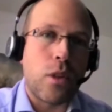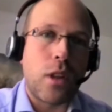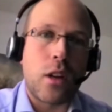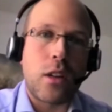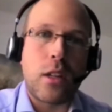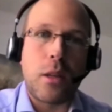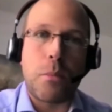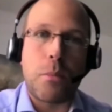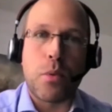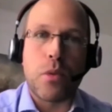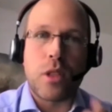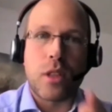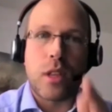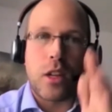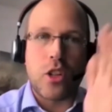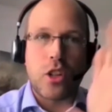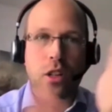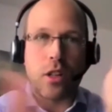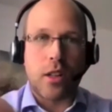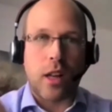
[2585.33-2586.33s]
What are the
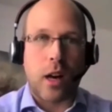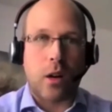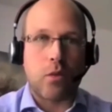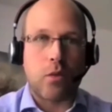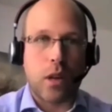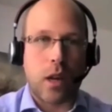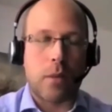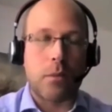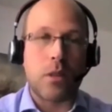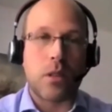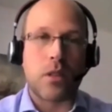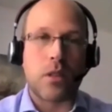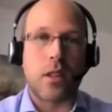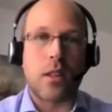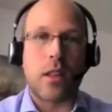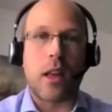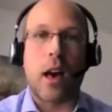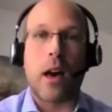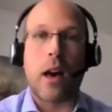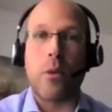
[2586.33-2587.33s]
potential outcomes,
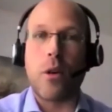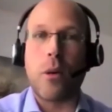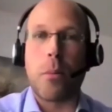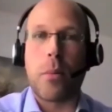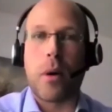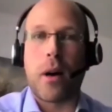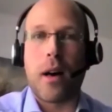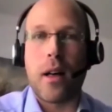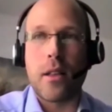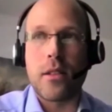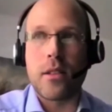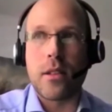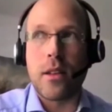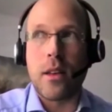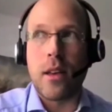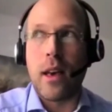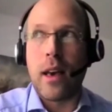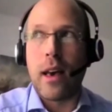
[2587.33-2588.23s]
scenario paths?